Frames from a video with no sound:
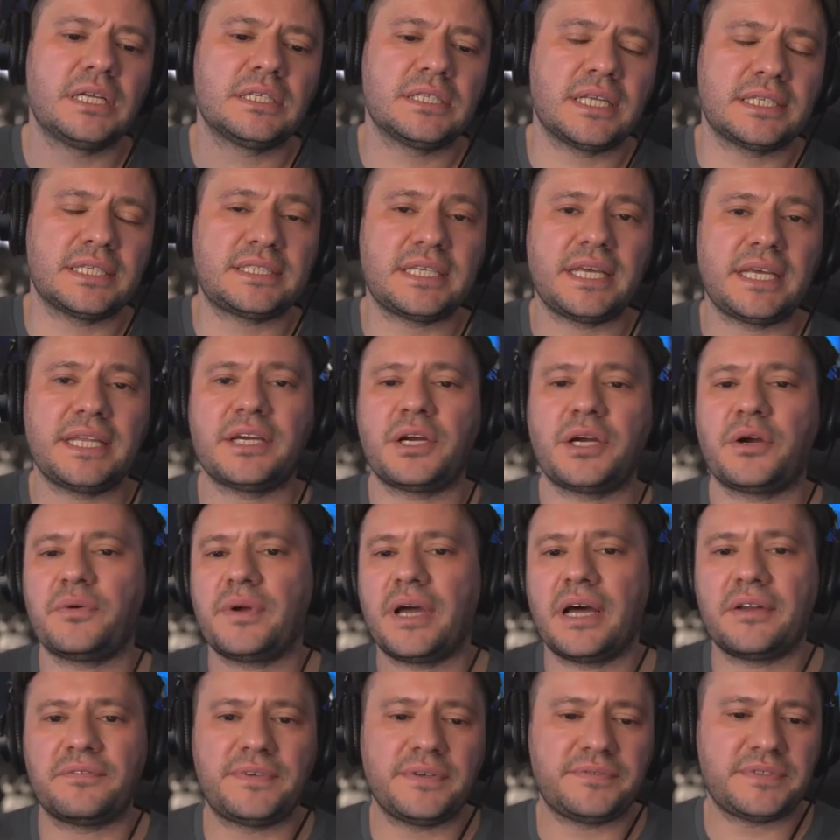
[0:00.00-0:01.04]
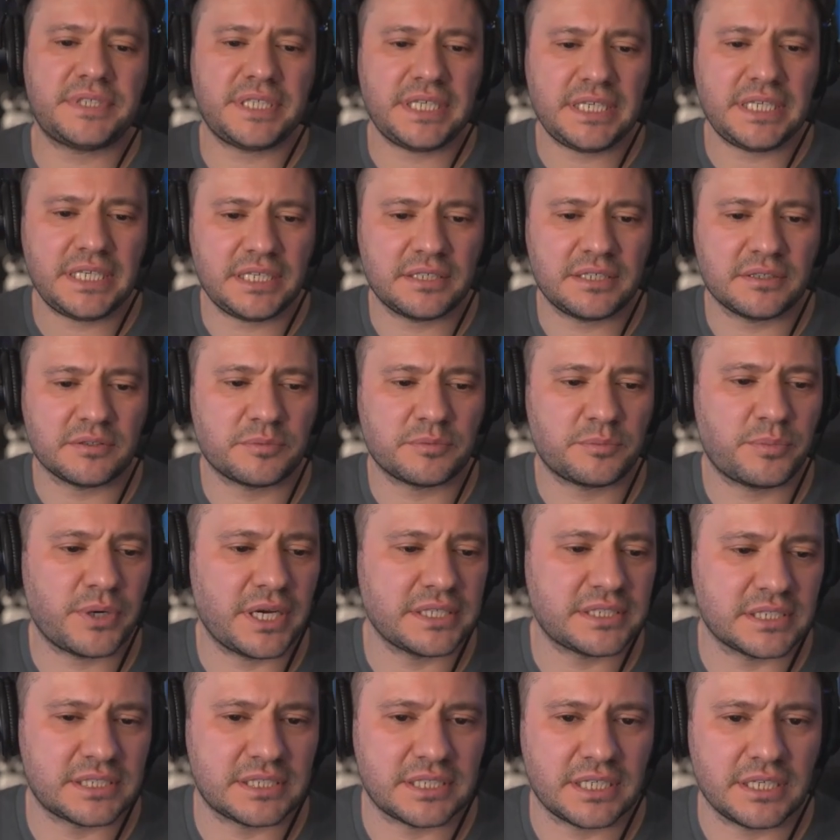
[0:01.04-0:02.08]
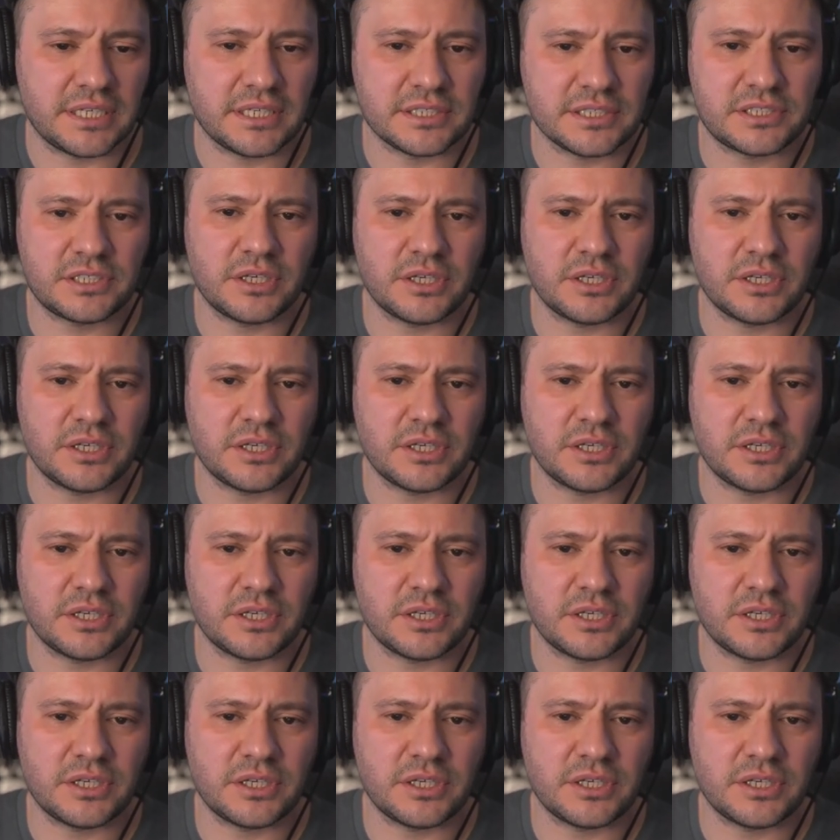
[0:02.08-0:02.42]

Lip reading: let's say they're around 15 price to sales.